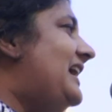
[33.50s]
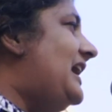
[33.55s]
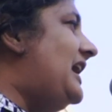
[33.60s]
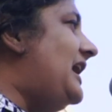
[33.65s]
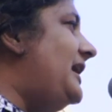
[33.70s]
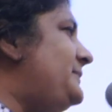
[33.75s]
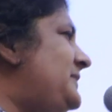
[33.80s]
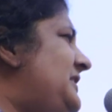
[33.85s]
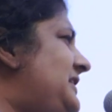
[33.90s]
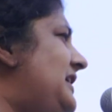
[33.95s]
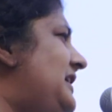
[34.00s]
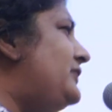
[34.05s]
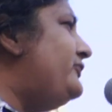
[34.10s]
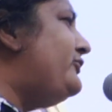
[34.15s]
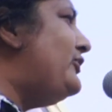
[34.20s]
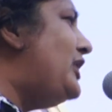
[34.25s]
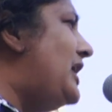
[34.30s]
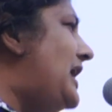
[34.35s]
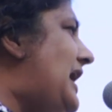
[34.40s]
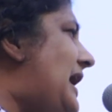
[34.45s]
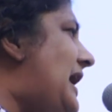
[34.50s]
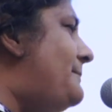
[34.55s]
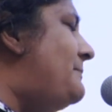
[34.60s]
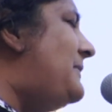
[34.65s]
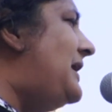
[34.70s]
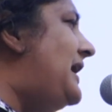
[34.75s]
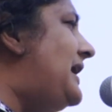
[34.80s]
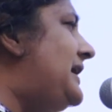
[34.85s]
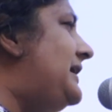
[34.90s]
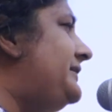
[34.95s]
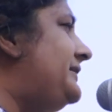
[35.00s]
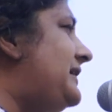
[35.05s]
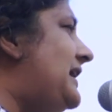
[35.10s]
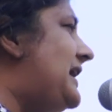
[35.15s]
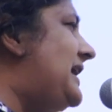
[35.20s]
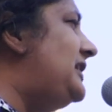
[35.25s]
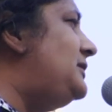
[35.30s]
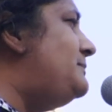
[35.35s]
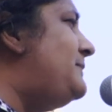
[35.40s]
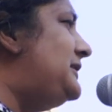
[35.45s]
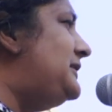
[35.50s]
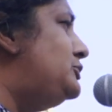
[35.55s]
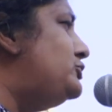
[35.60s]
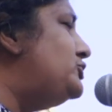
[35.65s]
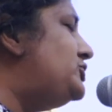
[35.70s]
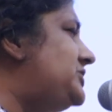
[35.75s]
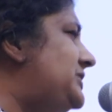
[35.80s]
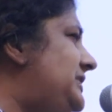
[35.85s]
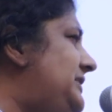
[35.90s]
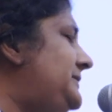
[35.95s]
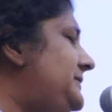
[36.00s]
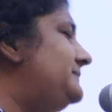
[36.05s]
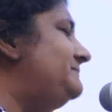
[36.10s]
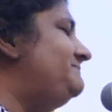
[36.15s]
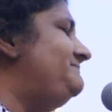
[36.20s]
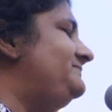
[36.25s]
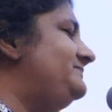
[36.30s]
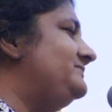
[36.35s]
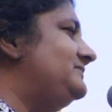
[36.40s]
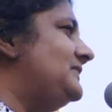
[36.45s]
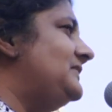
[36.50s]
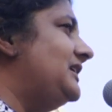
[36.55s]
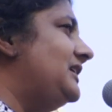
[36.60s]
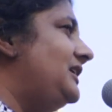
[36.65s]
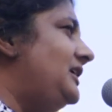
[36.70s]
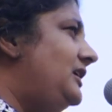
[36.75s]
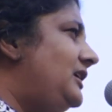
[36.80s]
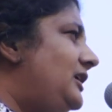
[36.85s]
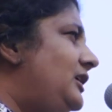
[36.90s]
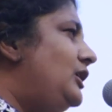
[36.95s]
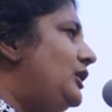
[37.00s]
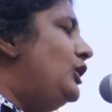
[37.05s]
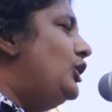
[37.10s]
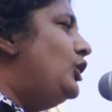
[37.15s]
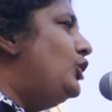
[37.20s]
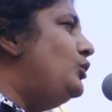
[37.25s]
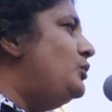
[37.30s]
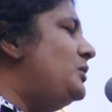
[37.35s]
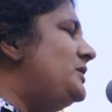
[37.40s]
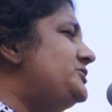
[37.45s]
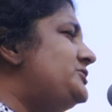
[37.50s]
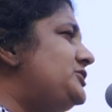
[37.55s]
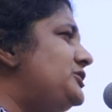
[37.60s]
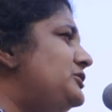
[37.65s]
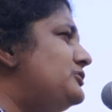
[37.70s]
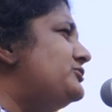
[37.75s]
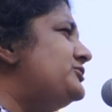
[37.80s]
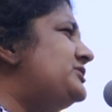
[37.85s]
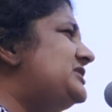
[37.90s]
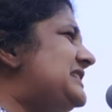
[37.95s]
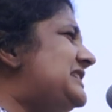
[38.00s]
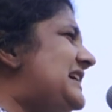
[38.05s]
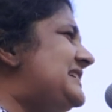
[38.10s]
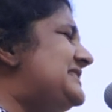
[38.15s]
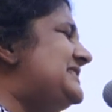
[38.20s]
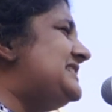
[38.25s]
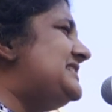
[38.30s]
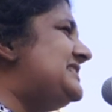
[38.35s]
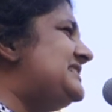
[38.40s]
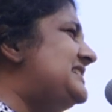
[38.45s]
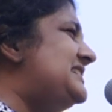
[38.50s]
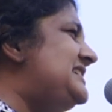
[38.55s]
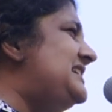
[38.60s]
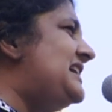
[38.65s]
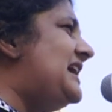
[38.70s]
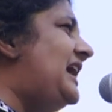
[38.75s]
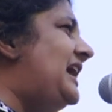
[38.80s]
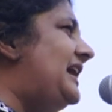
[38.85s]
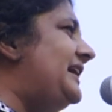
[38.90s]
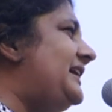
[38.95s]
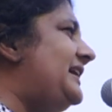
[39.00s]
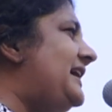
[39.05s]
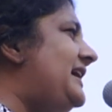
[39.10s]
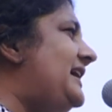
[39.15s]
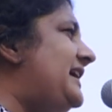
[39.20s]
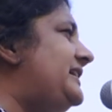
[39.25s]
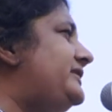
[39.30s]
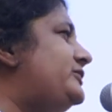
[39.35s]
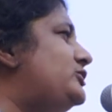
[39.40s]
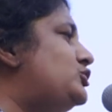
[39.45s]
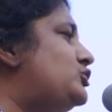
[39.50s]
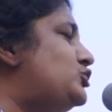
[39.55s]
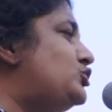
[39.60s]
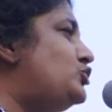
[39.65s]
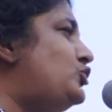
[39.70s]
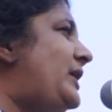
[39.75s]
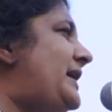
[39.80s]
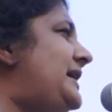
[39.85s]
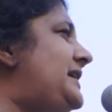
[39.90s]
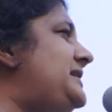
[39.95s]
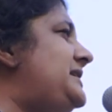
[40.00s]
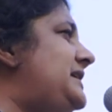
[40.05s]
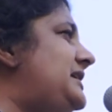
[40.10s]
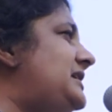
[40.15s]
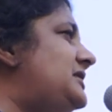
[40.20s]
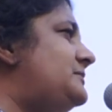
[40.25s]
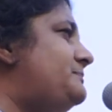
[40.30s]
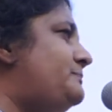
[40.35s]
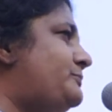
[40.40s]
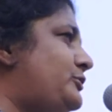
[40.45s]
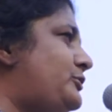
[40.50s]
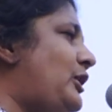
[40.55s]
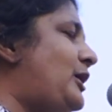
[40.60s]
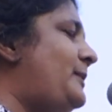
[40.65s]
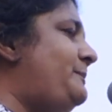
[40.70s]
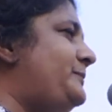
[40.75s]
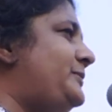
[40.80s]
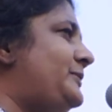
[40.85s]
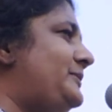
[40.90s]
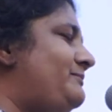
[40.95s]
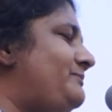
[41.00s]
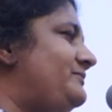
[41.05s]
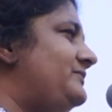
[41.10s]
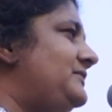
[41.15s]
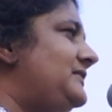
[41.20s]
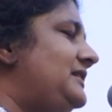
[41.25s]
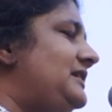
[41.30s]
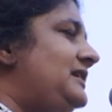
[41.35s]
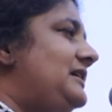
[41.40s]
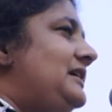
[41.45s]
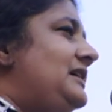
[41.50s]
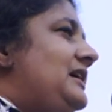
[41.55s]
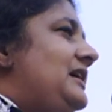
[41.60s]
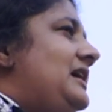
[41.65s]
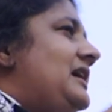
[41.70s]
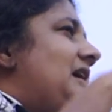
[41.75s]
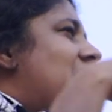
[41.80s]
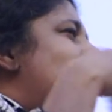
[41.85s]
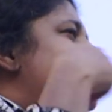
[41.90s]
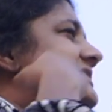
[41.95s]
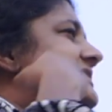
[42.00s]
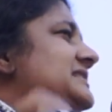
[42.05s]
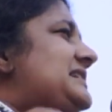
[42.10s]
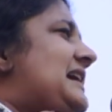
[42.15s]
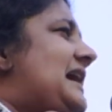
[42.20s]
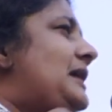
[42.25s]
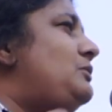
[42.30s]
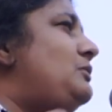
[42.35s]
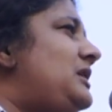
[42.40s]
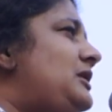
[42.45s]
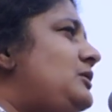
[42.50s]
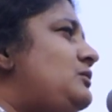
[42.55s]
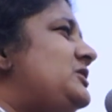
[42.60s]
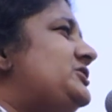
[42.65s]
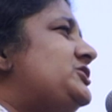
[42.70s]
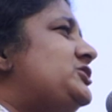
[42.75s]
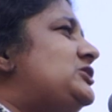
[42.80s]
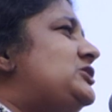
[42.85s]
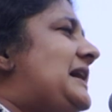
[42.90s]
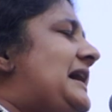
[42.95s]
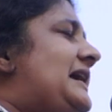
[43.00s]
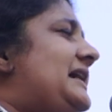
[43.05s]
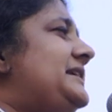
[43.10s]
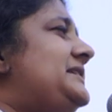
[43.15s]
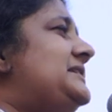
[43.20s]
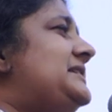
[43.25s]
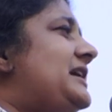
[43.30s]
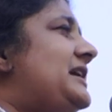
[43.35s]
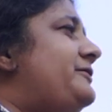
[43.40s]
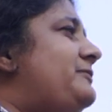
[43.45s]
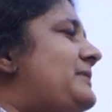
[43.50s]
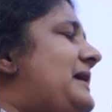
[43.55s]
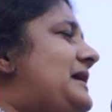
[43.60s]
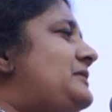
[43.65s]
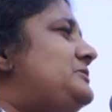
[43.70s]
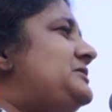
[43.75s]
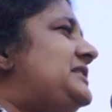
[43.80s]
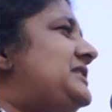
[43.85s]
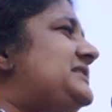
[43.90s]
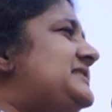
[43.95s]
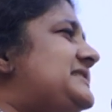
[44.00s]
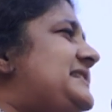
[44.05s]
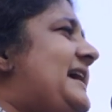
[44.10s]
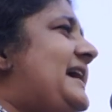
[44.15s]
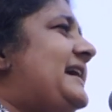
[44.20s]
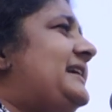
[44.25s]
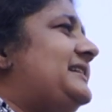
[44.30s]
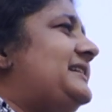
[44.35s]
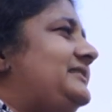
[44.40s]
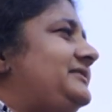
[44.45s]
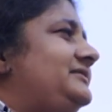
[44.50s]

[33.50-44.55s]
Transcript: I'm here for Amar al-Baluchi, who was used as a CIA training prop. A towel was tied around his neck